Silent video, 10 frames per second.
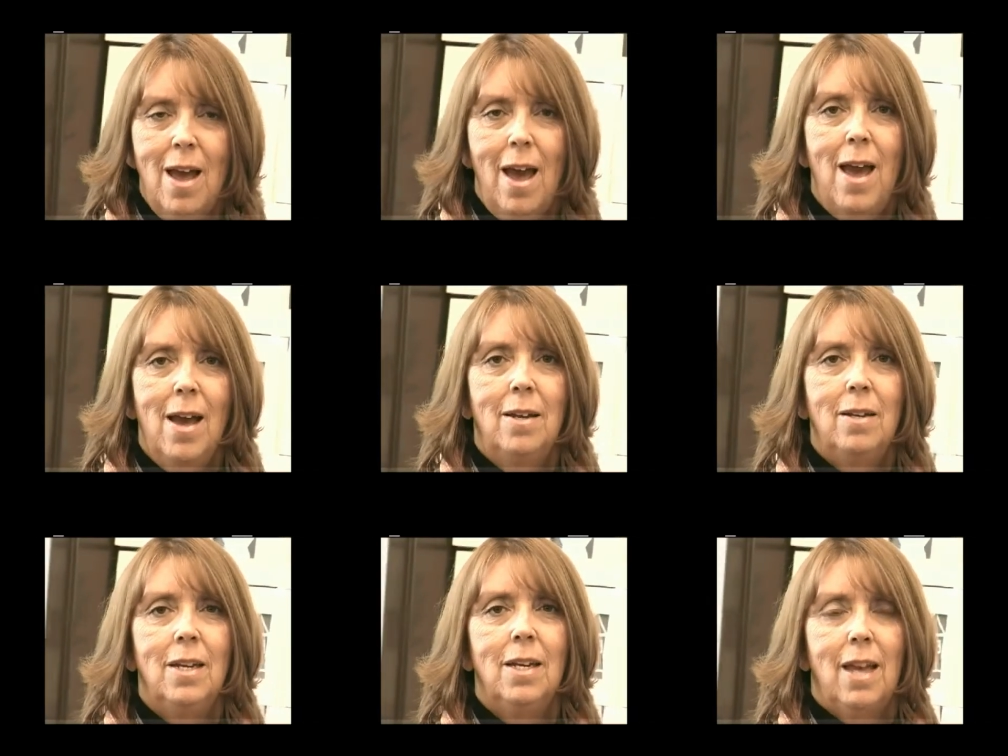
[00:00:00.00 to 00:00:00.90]
and
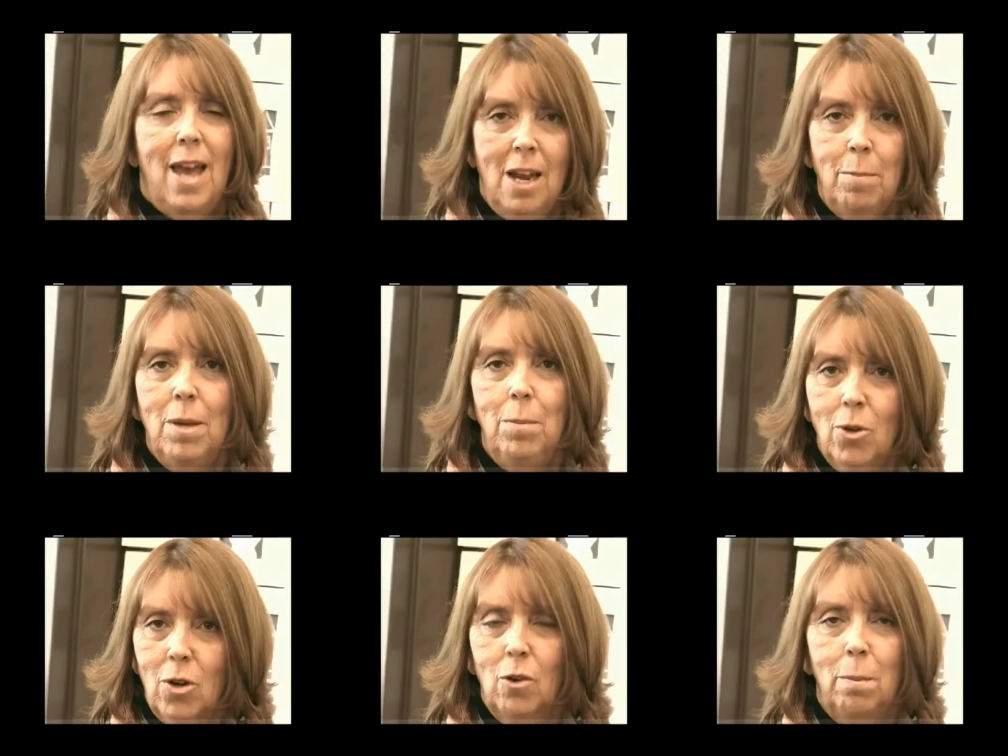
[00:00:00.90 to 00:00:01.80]
it can be beautiful